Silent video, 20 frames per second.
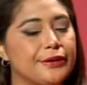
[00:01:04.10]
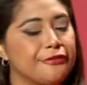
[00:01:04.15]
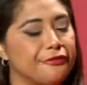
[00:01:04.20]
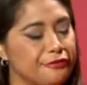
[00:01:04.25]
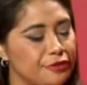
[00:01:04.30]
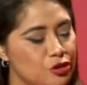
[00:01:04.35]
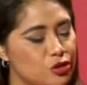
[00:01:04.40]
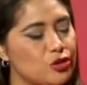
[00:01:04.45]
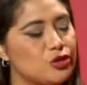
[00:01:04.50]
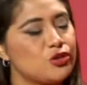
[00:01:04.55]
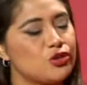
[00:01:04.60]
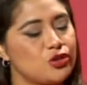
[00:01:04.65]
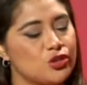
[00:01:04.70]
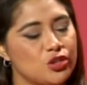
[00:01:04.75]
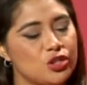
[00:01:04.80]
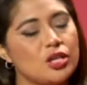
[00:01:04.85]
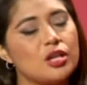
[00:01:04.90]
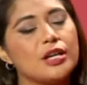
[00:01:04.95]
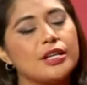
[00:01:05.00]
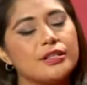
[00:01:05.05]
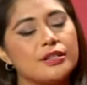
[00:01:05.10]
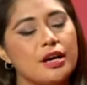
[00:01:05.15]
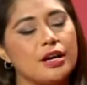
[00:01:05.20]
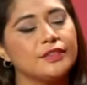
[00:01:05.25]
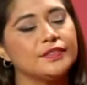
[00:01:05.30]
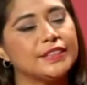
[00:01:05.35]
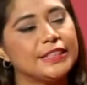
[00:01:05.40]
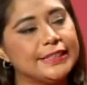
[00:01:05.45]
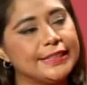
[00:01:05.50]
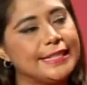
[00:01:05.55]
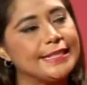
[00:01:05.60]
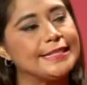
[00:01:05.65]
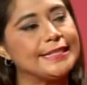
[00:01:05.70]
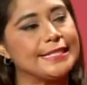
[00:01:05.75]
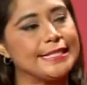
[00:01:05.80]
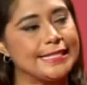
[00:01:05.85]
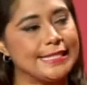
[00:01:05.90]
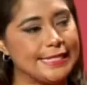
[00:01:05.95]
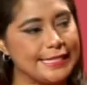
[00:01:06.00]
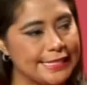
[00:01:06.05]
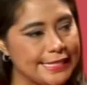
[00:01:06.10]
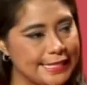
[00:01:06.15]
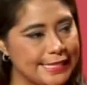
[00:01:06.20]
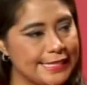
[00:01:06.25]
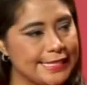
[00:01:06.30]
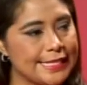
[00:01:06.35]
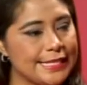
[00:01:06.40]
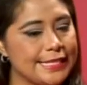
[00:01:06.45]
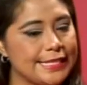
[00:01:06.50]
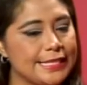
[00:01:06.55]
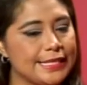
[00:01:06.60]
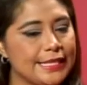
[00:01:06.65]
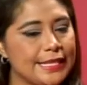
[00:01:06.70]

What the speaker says: official start of the Lenten season.